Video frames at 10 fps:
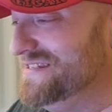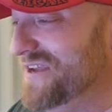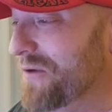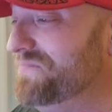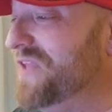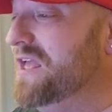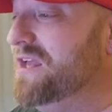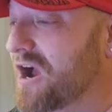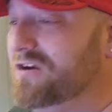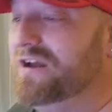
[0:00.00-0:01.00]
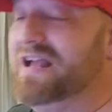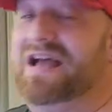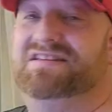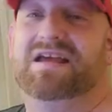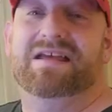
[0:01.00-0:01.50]
So, all right,
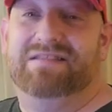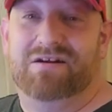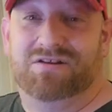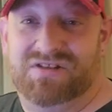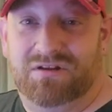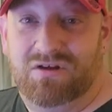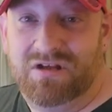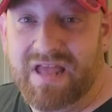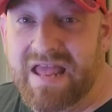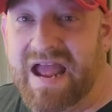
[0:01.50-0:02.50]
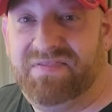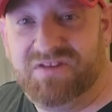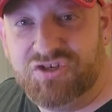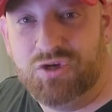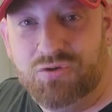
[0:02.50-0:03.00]
guys, there is a look at
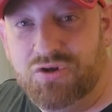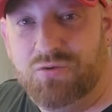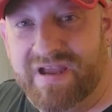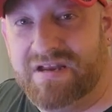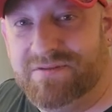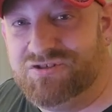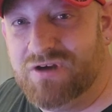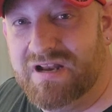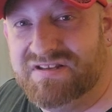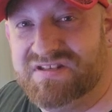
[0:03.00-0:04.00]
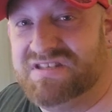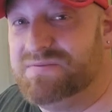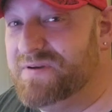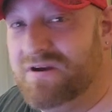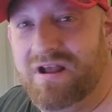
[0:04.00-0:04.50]
the two new animatronics that
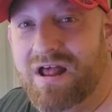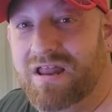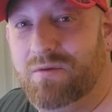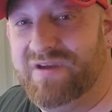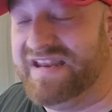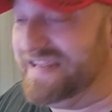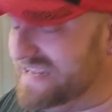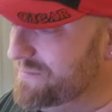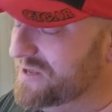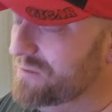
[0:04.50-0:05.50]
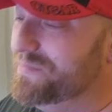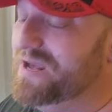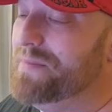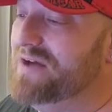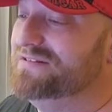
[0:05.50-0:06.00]
Spirit Halloween emailed
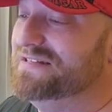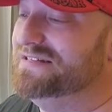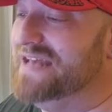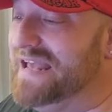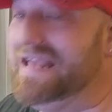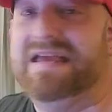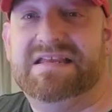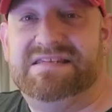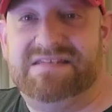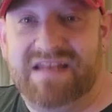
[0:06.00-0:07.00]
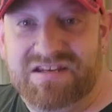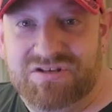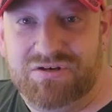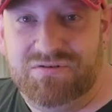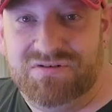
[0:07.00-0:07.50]
me about today. Stay
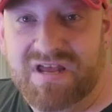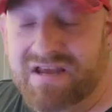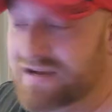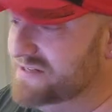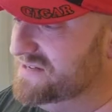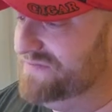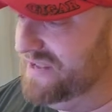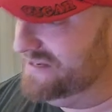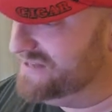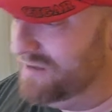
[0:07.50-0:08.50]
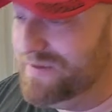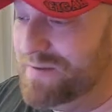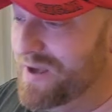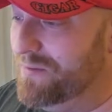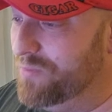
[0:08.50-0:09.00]
tuned, because if they tell me
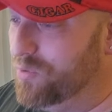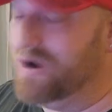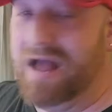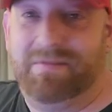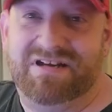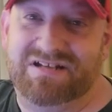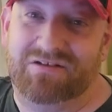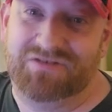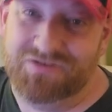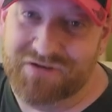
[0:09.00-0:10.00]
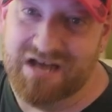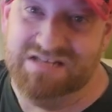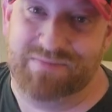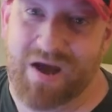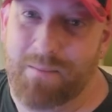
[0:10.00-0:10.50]
about more, I'm going to tell you
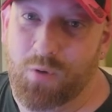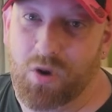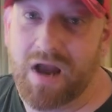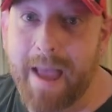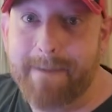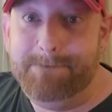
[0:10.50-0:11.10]
guys about more.